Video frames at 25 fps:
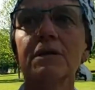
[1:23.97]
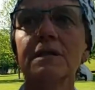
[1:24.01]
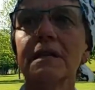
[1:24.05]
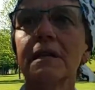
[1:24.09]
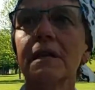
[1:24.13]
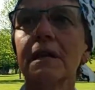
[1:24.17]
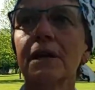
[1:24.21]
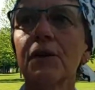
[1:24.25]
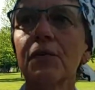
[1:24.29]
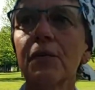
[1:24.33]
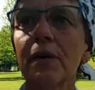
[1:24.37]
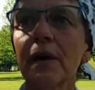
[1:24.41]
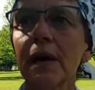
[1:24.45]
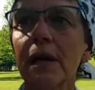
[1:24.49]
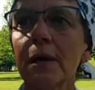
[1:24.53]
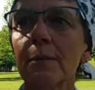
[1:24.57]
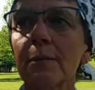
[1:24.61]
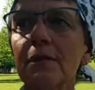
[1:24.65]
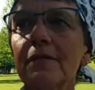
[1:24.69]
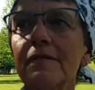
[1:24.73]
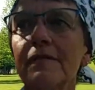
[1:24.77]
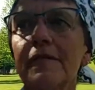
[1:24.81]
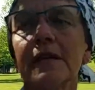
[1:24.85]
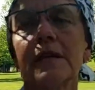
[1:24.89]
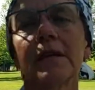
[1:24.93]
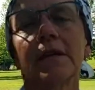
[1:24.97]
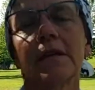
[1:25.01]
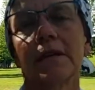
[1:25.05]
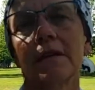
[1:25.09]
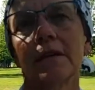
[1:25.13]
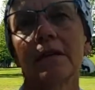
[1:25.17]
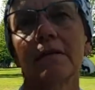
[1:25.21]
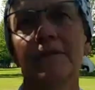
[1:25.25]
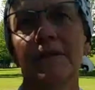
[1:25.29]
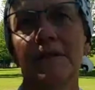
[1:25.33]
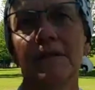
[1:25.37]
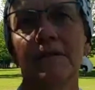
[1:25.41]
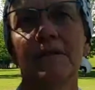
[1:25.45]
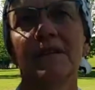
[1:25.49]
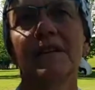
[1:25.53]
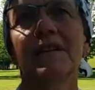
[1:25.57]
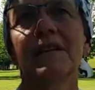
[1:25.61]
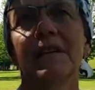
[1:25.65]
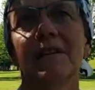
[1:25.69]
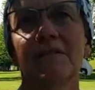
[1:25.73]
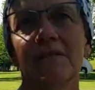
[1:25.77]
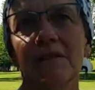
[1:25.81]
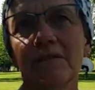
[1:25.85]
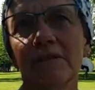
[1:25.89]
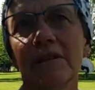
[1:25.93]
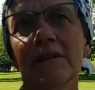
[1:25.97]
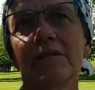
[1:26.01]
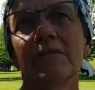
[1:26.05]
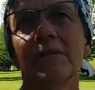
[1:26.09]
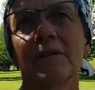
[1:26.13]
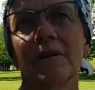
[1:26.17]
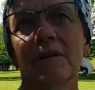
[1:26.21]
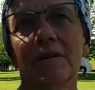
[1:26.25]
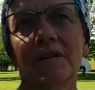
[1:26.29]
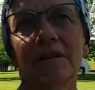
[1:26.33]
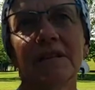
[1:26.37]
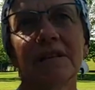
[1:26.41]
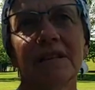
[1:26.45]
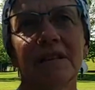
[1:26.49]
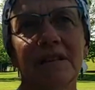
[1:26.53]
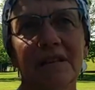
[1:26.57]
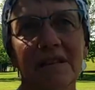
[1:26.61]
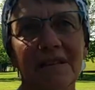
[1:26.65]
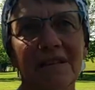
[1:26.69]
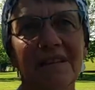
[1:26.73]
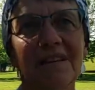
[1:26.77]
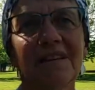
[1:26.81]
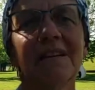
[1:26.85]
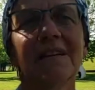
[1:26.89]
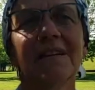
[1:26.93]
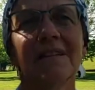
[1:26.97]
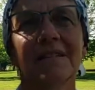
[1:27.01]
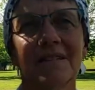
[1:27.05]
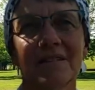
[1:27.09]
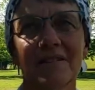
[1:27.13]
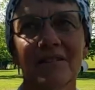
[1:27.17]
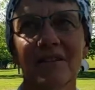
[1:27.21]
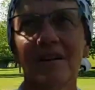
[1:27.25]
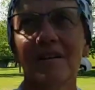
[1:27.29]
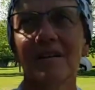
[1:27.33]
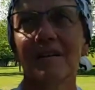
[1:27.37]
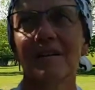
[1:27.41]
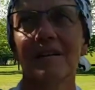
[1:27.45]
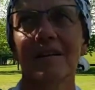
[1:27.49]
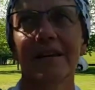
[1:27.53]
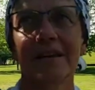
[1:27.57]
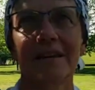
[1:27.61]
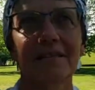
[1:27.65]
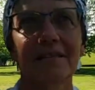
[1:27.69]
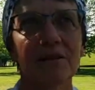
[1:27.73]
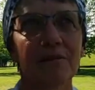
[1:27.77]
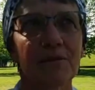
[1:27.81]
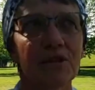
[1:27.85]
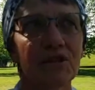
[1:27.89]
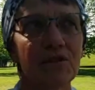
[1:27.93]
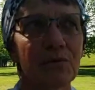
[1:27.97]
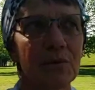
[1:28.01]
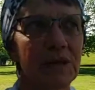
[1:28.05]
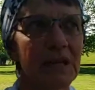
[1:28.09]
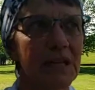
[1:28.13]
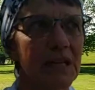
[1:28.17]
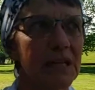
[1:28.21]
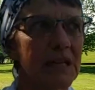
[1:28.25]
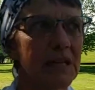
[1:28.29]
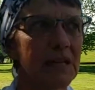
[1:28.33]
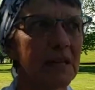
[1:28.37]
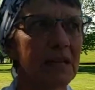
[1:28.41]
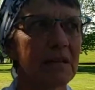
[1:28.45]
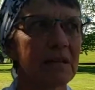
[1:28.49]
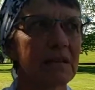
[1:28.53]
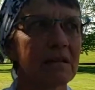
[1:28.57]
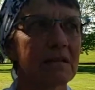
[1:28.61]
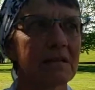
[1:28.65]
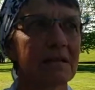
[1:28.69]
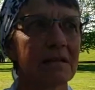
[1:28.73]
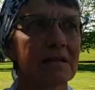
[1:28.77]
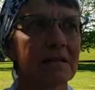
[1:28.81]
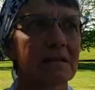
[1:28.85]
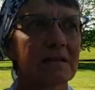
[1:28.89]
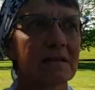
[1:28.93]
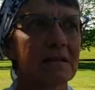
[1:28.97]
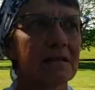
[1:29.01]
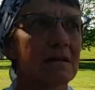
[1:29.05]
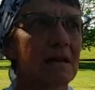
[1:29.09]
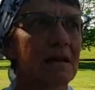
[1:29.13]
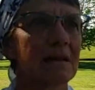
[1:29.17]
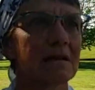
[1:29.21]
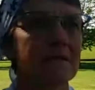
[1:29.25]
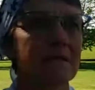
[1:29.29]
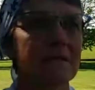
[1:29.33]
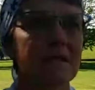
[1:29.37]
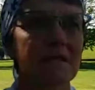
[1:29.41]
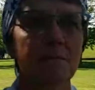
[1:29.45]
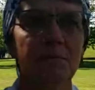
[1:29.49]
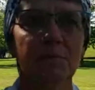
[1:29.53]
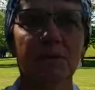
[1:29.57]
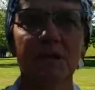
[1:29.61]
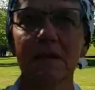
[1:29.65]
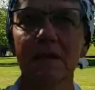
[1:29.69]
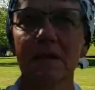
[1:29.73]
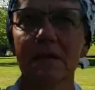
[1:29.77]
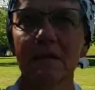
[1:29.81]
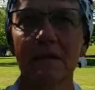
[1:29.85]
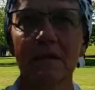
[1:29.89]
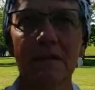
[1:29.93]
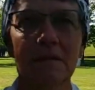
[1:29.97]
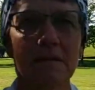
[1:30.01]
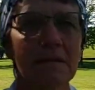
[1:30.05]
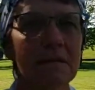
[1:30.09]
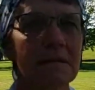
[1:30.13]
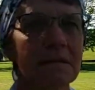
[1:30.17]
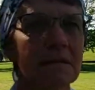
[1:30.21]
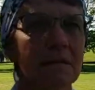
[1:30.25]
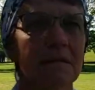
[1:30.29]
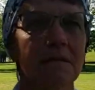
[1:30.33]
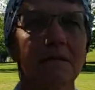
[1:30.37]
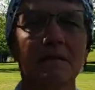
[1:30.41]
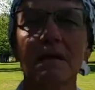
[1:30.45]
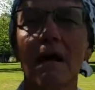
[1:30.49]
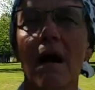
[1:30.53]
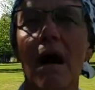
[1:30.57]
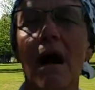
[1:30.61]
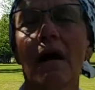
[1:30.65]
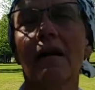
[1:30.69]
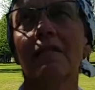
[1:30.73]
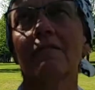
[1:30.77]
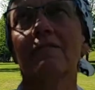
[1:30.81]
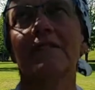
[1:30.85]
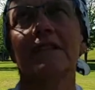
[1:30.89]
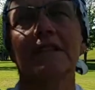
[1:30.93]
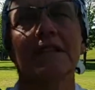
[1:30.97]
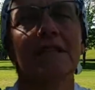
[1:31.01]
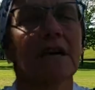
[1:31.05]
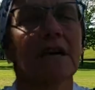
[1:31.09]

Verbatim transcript: It was an incredible feeling of unity when we rolled in. So, like, there were trainings and, and speakers and talk of